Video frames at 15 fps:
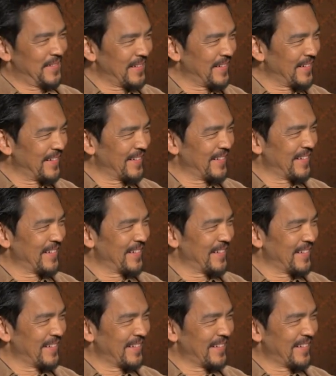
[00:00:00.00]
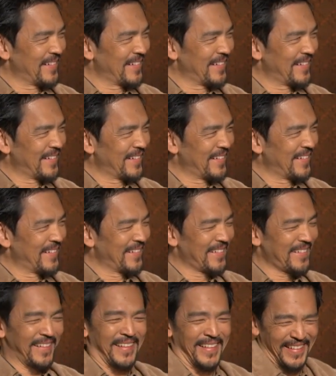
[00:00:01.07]

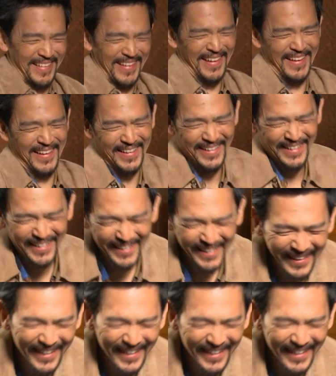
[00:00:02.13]
No words are spoken by the person on screen.